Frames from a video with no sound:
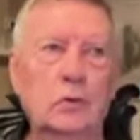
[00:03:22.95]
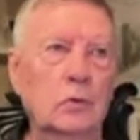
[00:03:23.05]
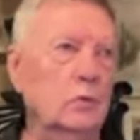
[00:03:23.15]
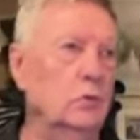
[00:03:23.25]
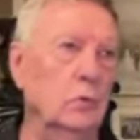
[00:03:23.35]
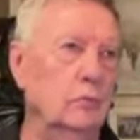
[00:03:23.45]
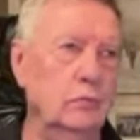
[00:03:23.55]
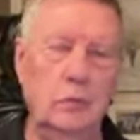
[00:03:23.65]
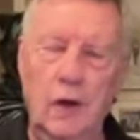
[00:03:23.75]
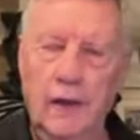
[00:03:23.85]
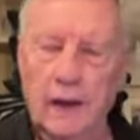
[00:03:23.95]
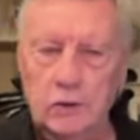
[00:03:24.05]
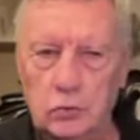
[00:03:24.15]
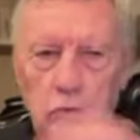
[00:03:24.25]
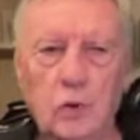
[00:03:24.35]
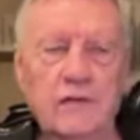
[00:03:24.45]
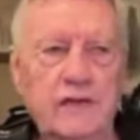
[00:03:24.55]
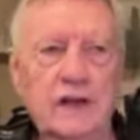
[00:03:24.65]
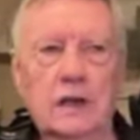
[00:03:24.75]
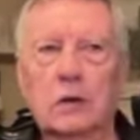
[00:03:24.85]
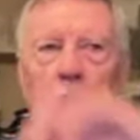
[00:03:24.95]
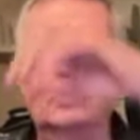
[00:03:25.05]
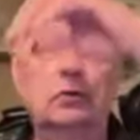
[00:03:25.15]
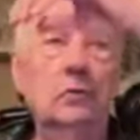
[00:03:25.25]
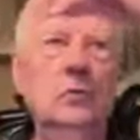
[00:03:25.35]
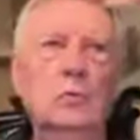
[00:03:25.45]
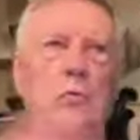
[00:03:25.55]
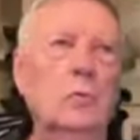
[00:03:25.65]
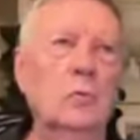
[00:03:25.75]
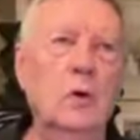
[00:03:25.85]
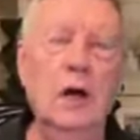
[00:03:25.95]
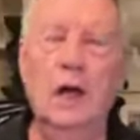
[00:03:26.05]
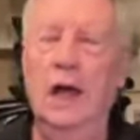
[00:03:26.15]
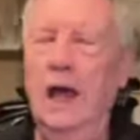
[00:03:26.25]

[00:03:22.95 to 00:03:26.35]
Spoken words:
do a video. In